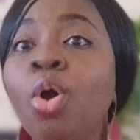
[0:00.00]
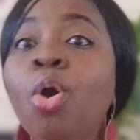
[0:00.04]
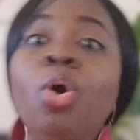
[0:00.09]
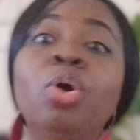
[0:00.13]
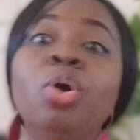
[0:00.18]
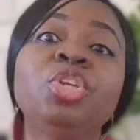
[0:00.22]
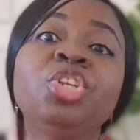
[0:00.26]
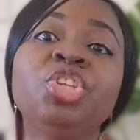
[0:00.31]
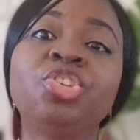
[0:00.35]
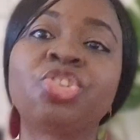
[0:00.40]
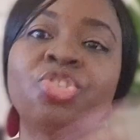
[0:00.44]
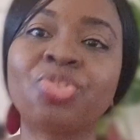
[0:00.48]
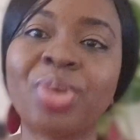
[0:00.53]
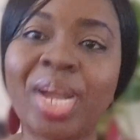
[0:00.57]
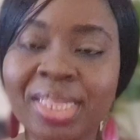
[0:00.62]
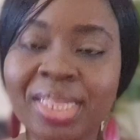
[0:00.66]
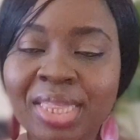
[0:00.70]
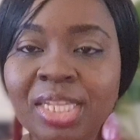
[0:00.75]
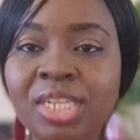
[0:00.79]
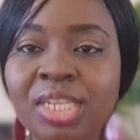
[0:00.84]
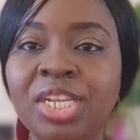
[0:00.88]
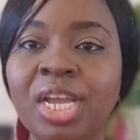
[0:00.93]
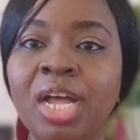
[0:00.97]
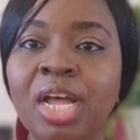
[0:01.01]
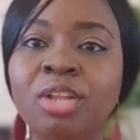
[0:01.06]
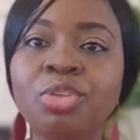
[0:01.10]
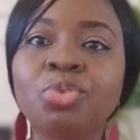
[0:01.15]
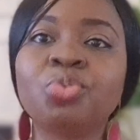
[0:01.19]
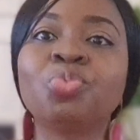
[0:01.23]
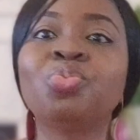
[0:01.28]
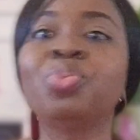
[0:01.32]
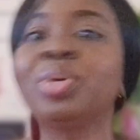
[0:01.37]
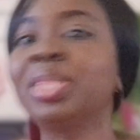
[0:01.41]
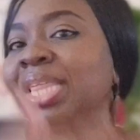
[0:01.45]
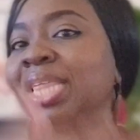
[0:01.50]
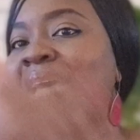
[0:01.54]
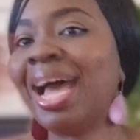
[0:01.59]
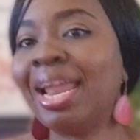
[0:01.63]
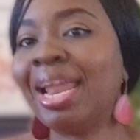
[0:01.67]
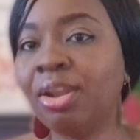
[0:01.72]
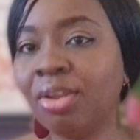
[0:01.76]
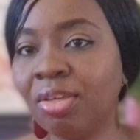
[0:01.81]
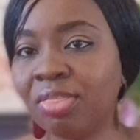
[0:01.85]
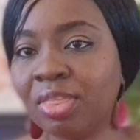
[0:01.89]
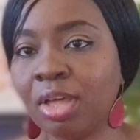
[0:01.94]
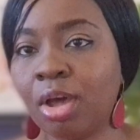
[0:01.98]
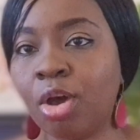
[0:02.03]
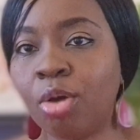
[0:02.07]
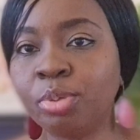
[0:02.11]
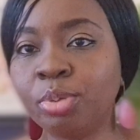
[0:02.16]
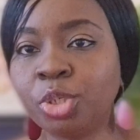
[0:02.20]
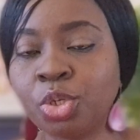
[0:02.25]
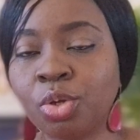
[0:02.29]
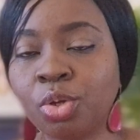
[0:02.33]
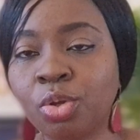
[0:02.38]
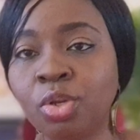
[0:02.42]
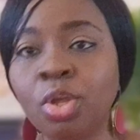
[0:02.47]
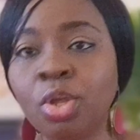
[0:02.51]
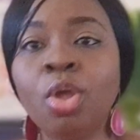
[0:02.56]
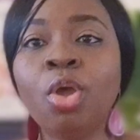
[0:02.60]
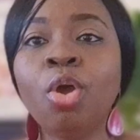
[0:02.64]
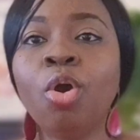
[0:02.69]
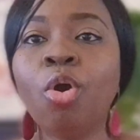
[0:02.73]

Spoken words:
or distract the child with another option.